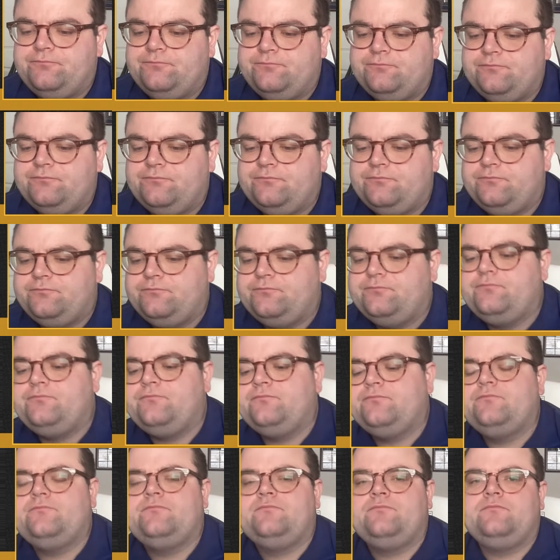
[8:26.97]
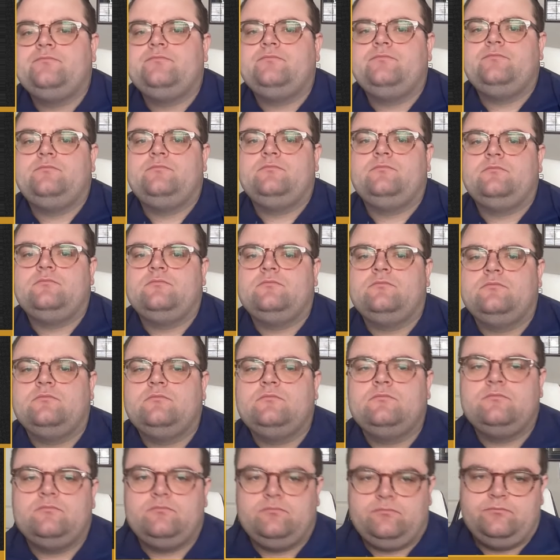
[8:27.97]

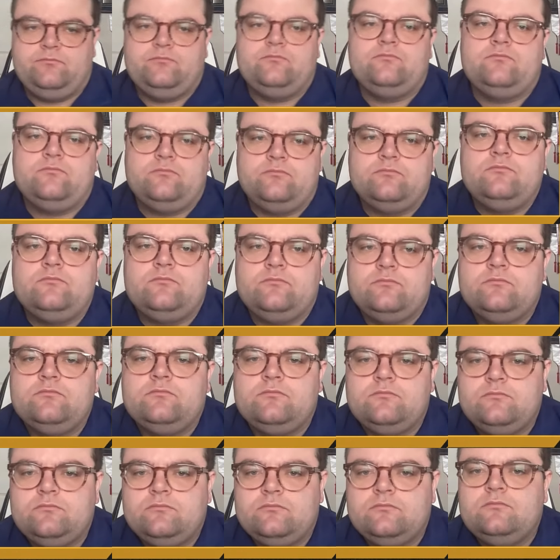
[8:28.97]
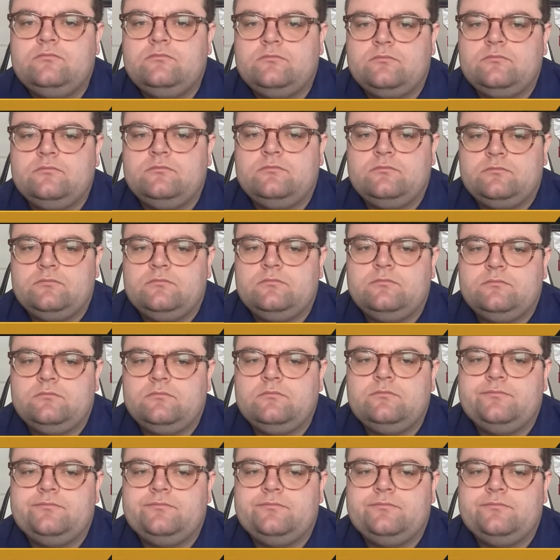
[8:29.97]
The person shown says nothing.